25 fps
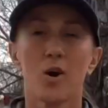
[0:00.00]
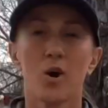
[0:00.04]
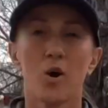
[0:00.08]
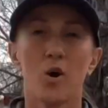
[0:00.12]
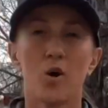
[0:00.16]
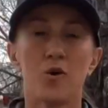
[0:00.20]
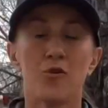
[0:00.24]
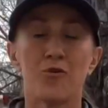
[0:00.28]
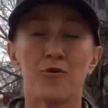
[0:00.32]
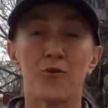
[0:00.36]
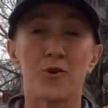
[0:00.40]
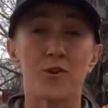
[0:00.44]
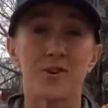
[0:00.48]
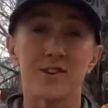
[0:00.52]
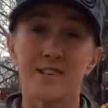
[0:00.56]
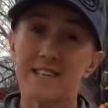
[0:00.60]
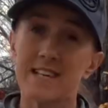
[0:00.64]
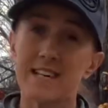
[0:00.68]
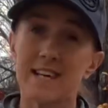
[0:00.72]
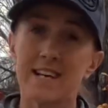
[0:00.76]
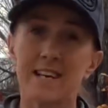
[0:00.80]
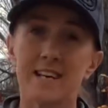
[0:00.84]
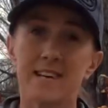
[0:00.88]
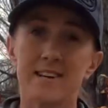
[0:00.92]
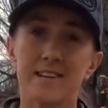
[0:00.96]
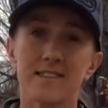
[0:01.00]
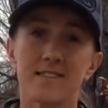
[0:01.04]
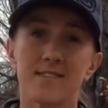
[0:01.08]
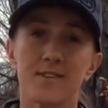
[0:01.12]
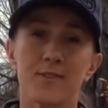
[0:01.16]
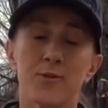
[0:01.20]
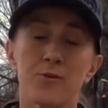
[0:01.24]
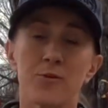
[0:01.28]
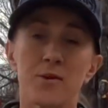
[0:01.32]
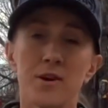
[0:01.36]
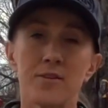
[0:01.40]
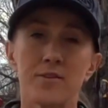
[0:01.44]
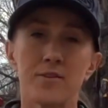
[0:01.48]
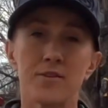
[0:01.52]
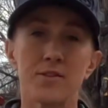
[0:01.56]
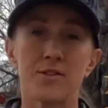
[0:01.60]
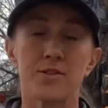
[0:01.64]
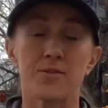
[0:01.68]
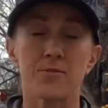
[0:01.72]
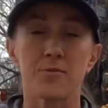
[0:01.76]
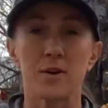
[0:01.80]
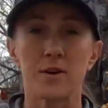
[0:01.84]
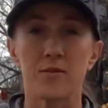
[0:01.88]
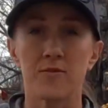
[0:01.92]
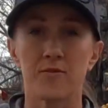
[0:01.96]
Hole 14 is a
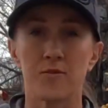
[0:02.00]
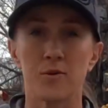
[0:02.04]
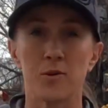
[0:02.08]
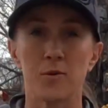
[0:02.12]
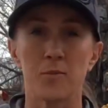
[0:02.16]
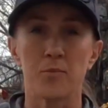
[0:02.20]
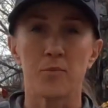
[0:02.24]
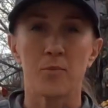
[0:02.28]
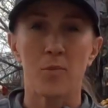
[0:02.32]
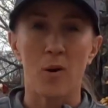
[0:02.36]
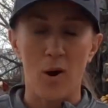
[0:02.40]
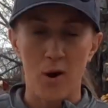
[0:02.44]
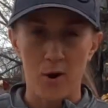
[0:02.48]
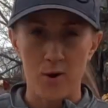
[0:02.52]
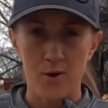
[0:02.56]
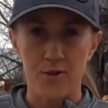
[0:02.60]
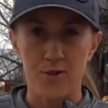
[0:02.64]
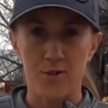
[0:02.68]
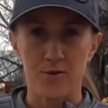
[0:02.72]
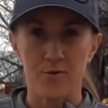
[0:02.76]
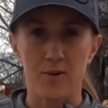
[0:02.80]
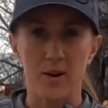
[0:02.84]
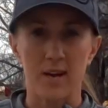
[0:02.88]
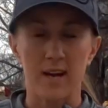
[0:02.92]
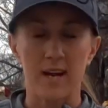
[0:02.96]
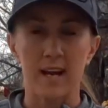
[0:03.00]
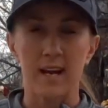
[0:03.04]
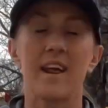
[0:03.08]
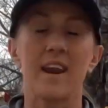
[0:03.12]
303-foot par 3,